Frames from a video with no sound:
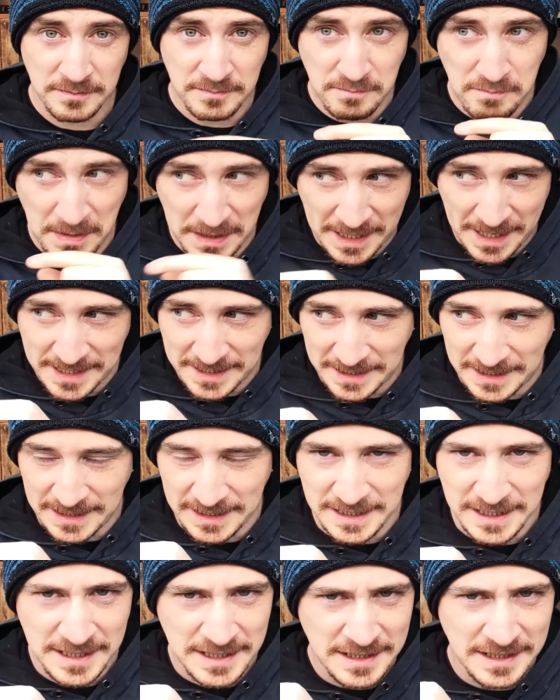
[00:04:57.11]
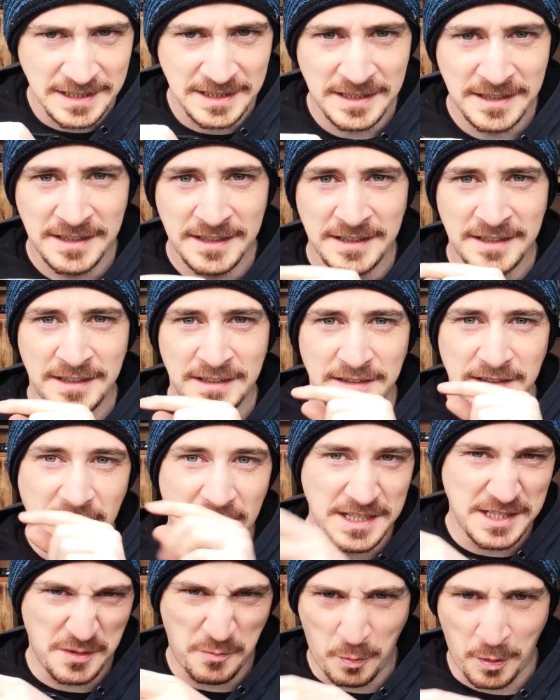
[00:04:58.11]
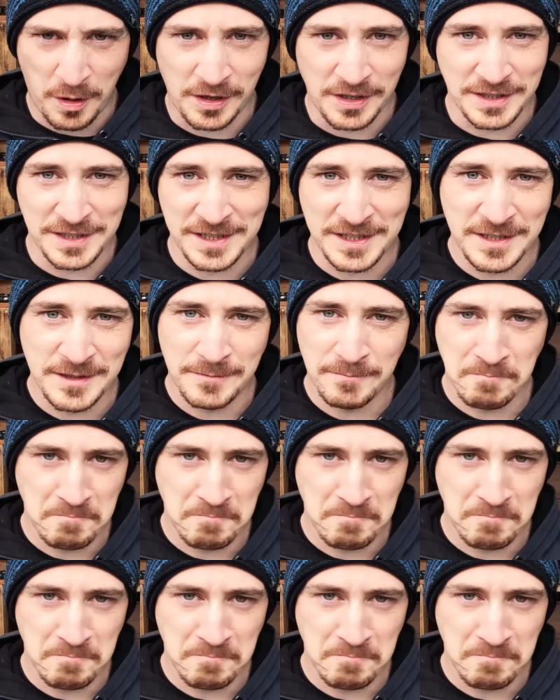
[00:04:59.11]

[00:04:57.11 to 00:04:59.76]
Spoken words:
mechanically, engine wise,